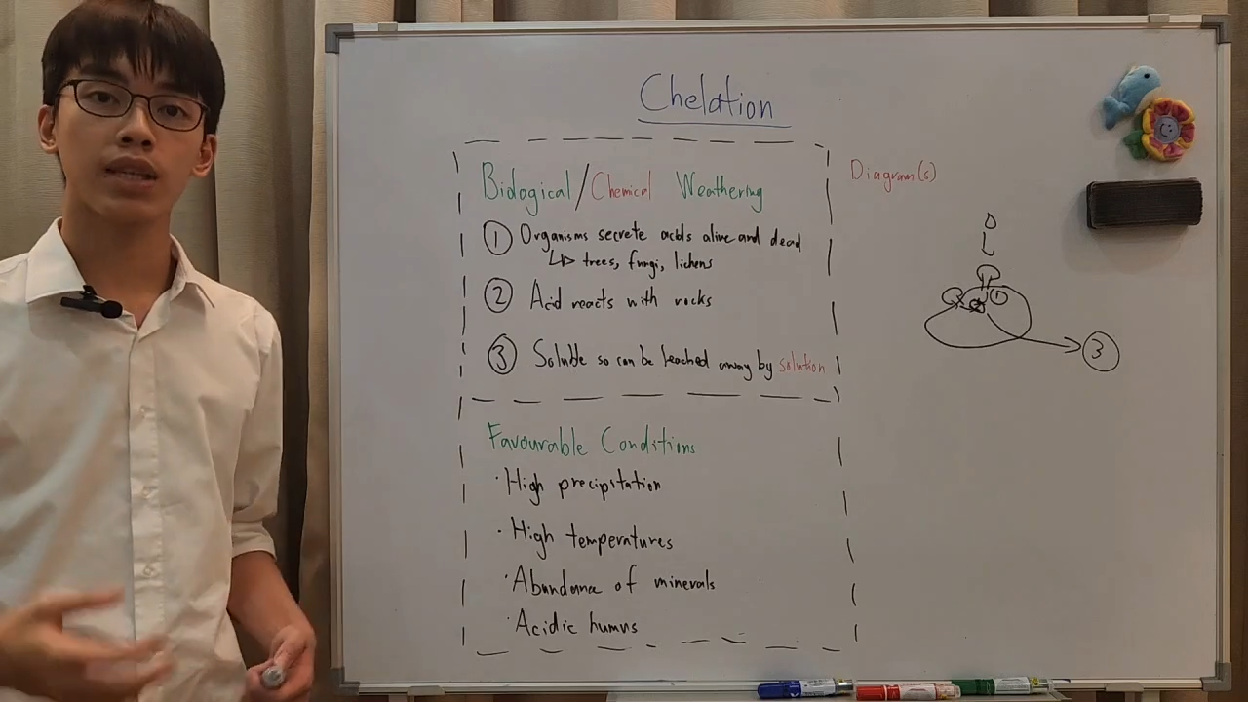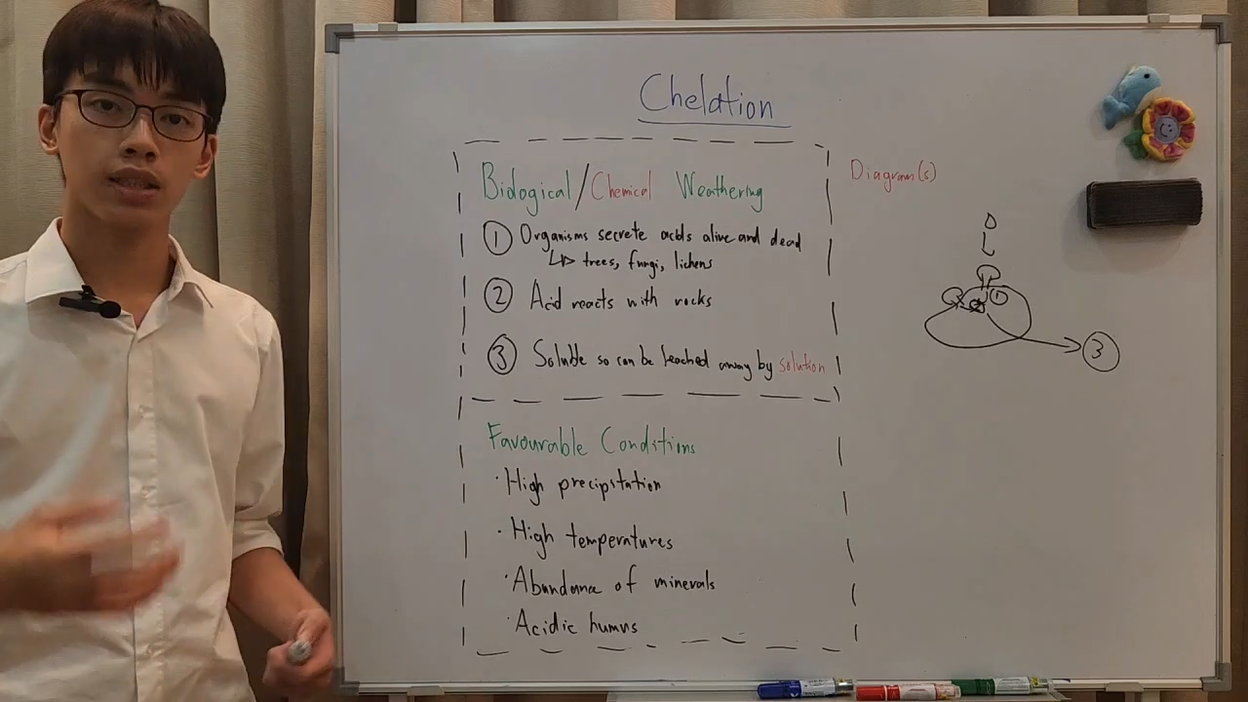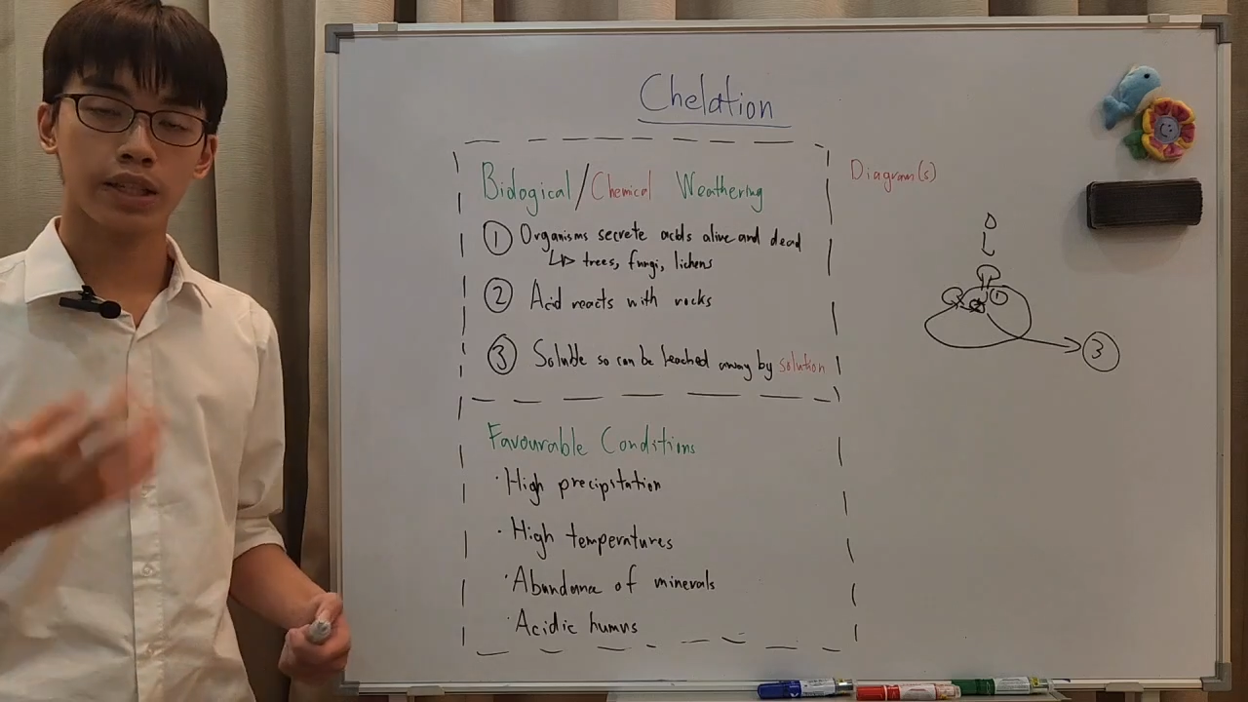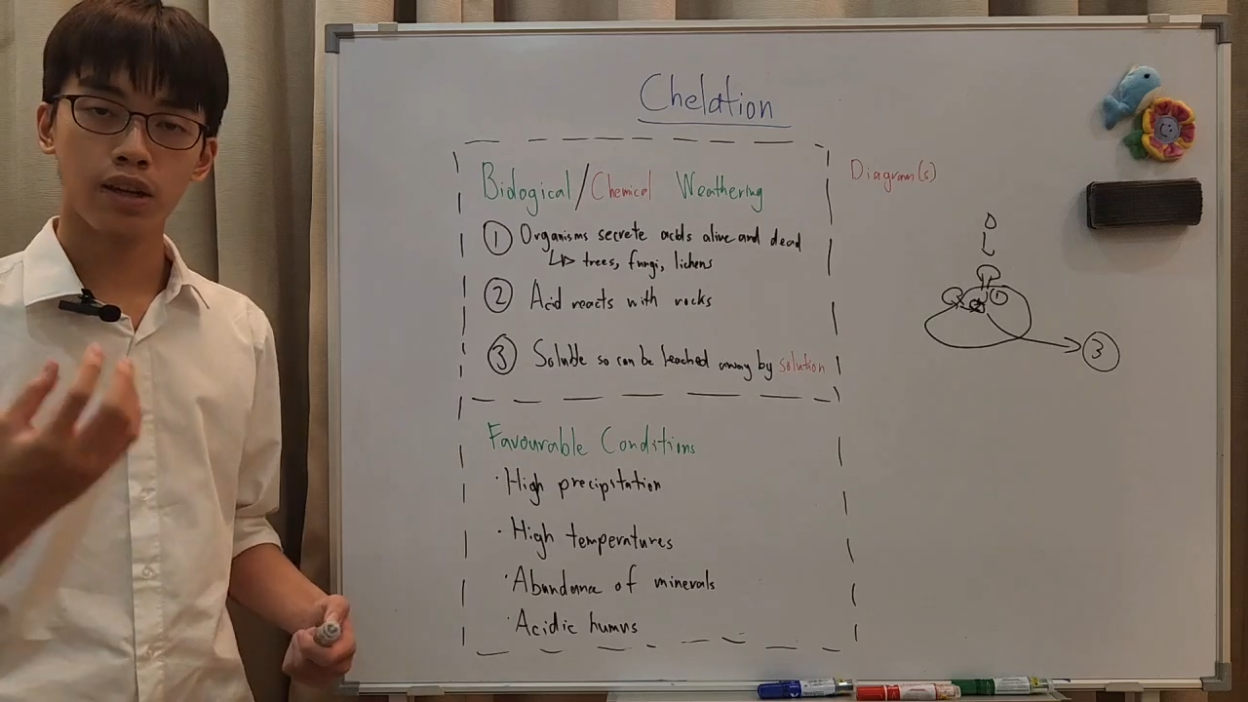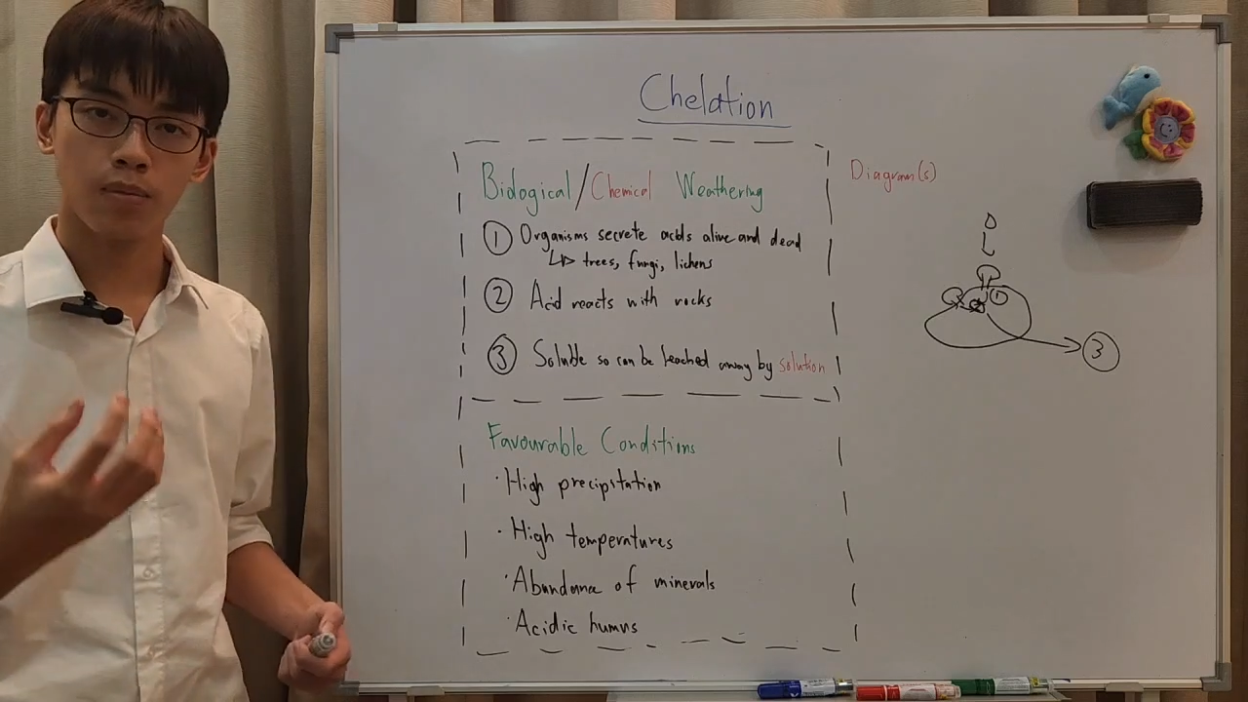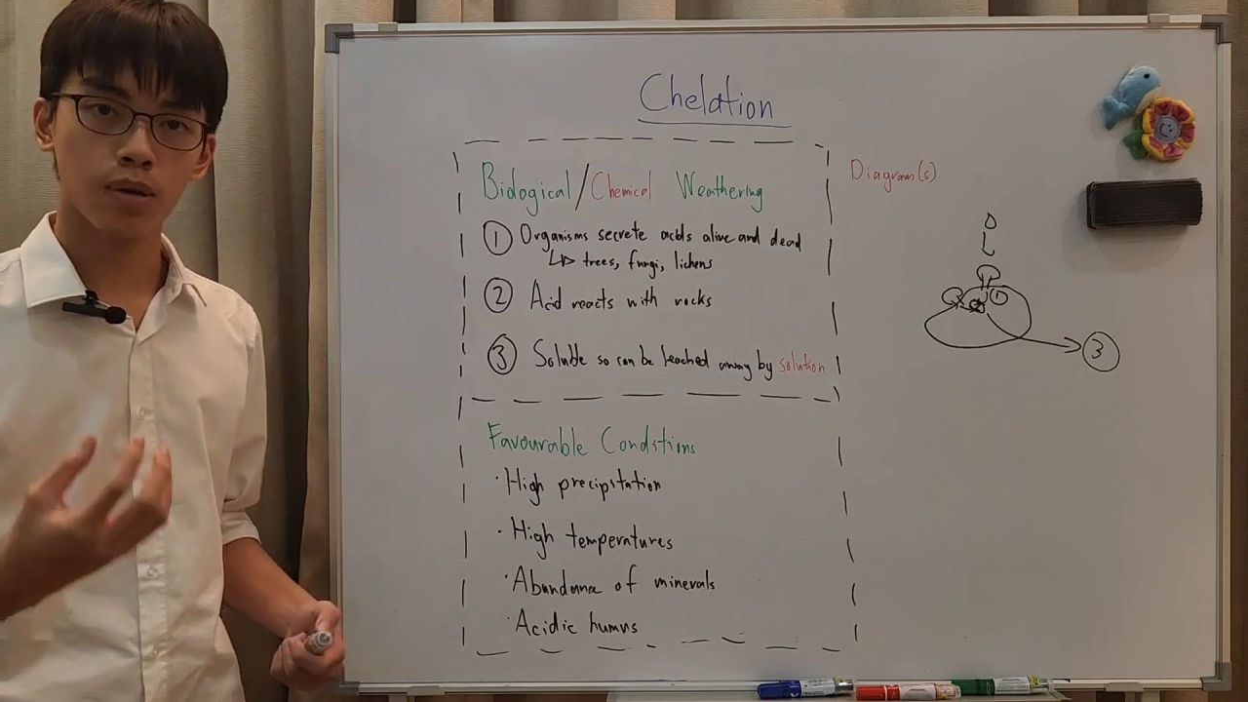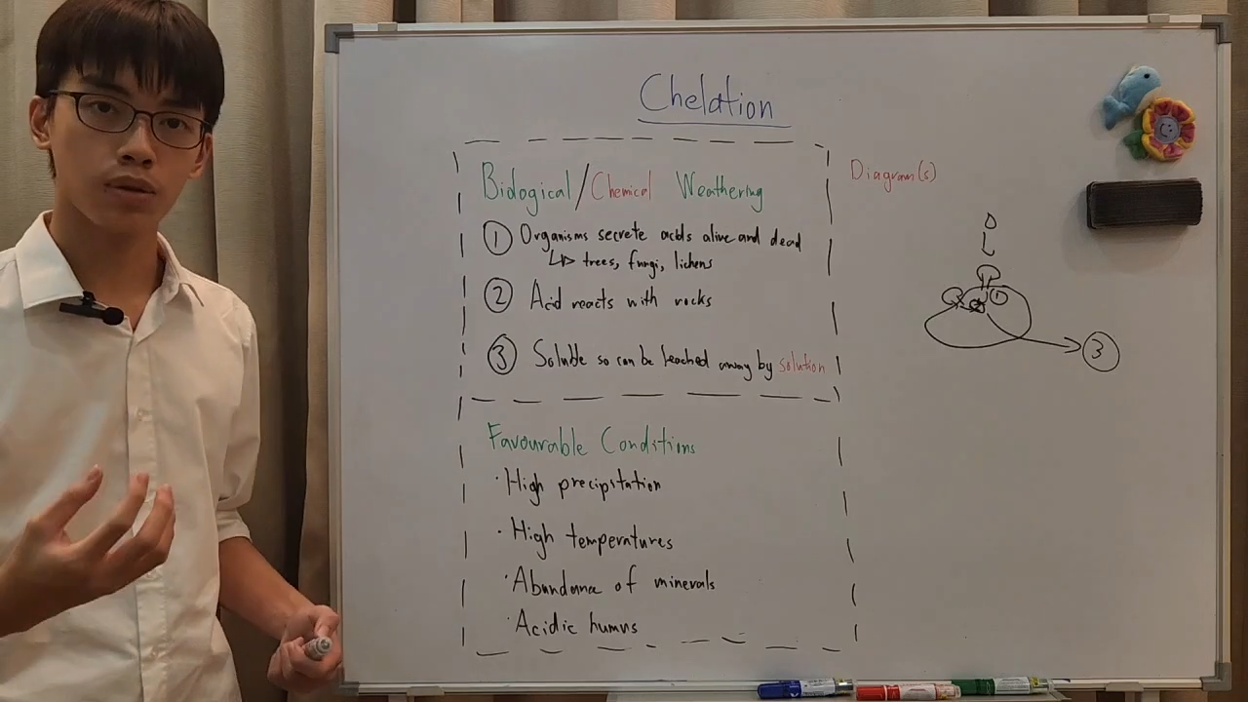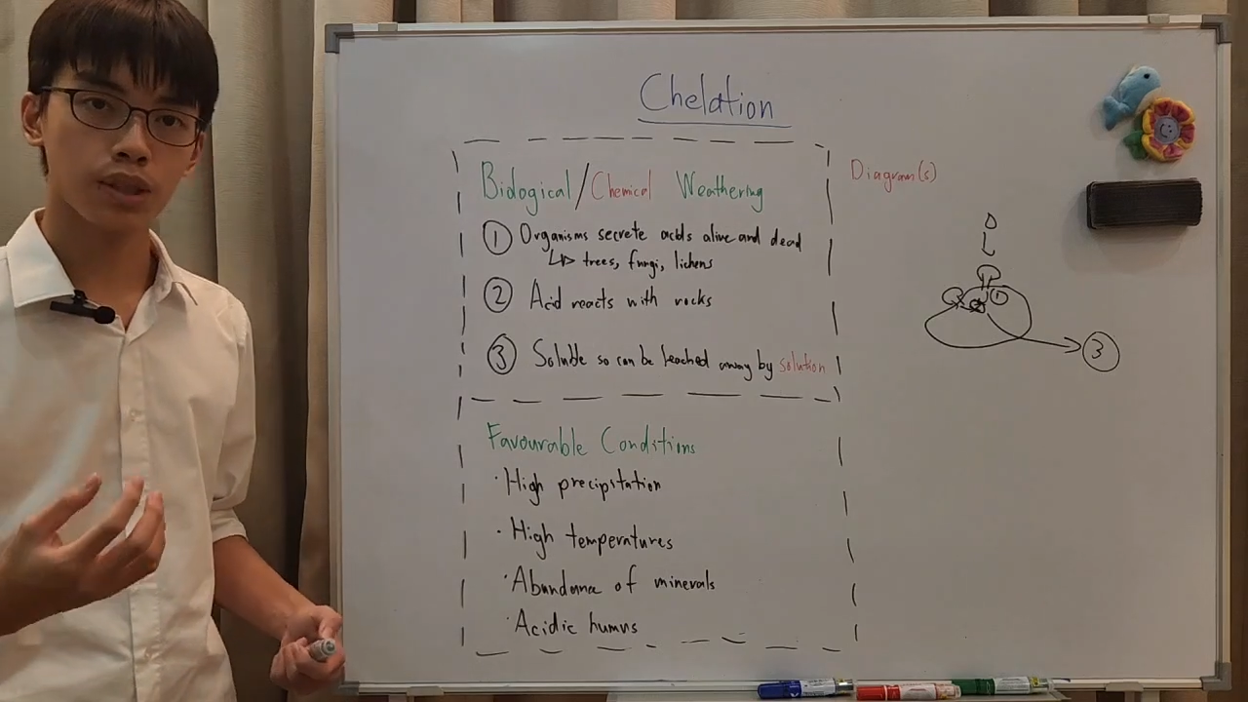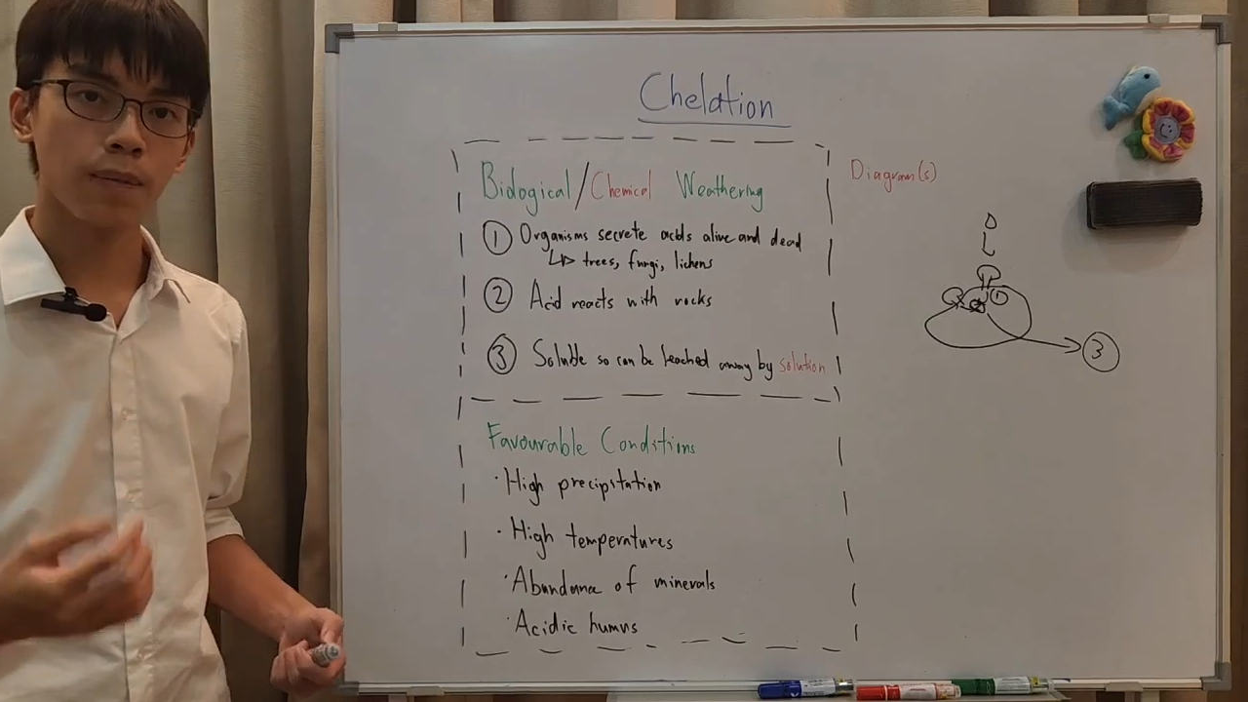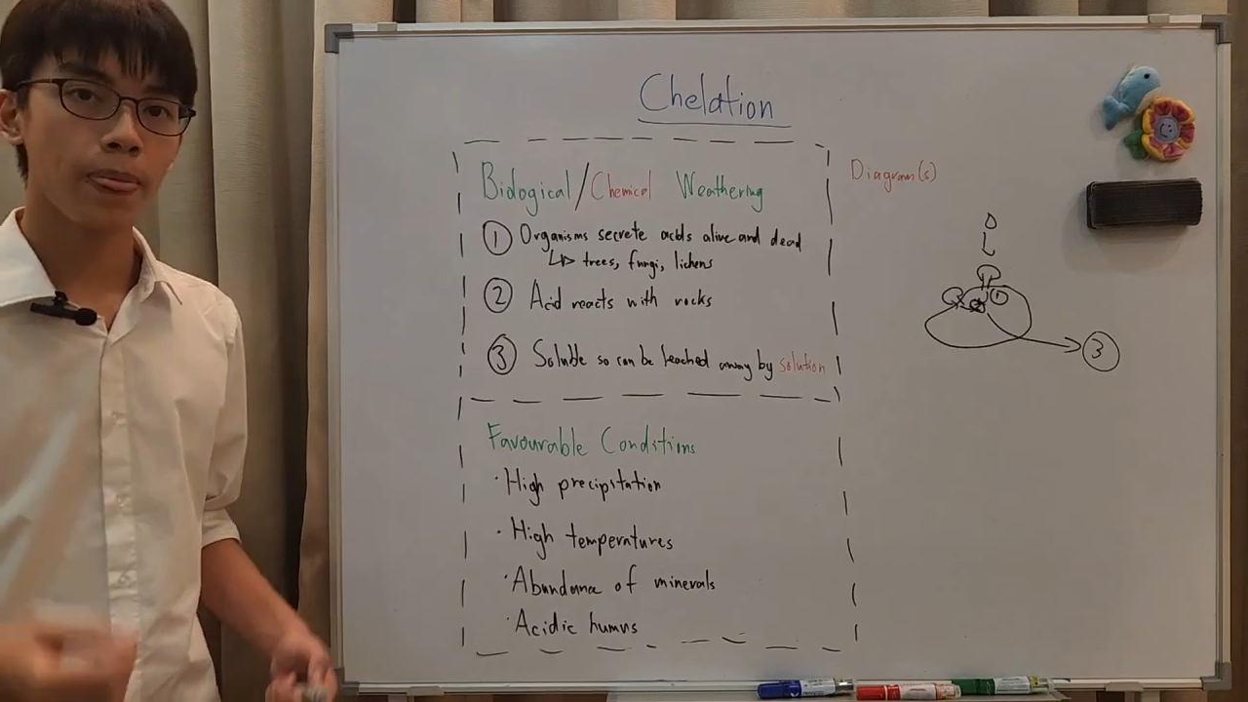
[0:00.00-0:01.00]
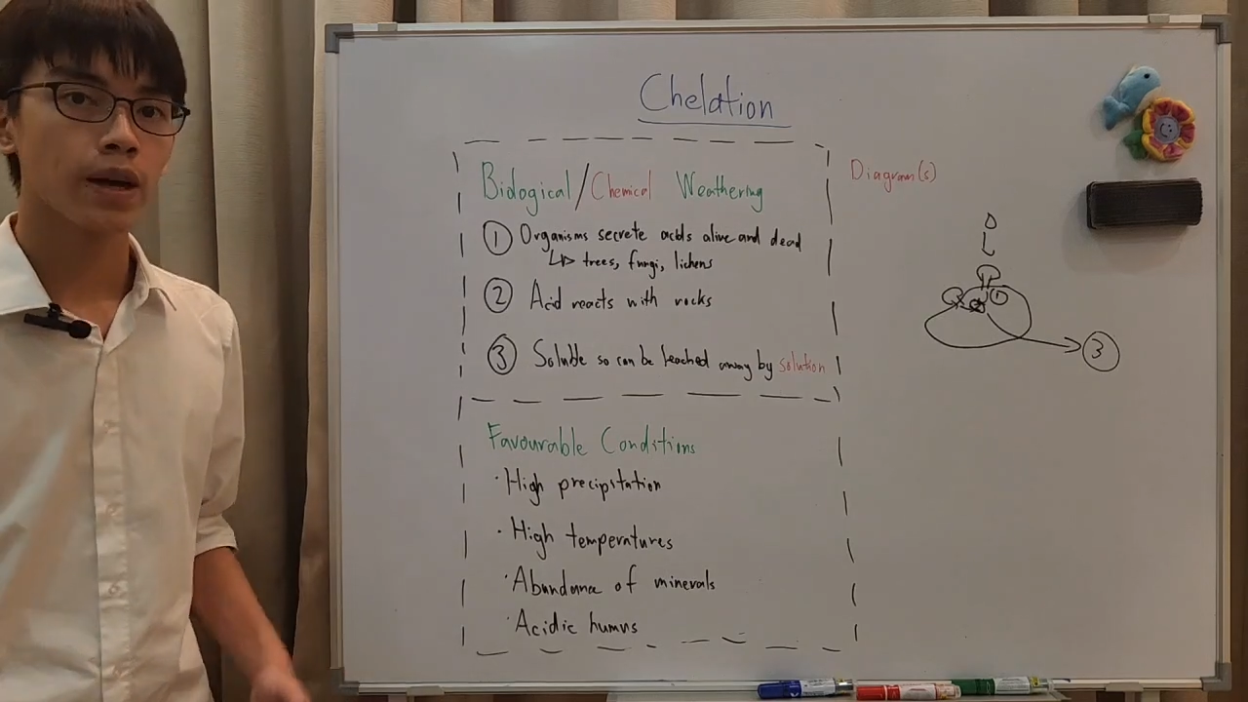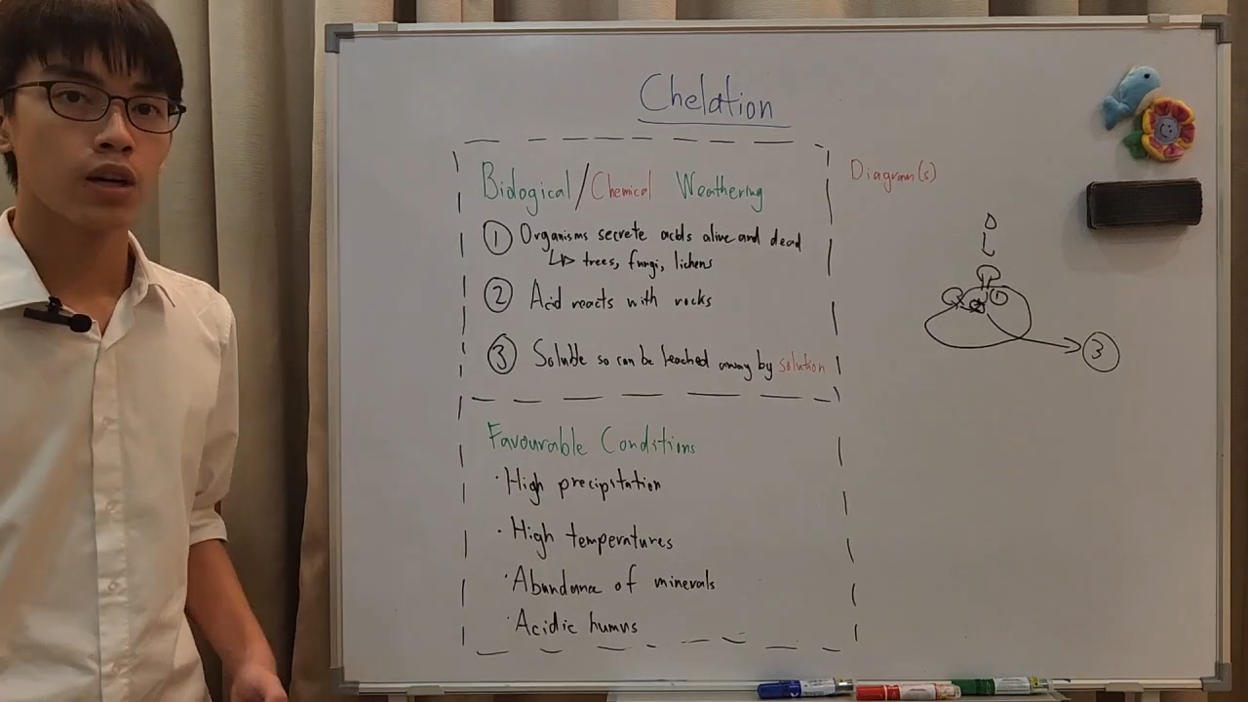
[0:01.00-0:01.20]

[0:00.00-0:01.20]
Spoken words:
they're decomposing.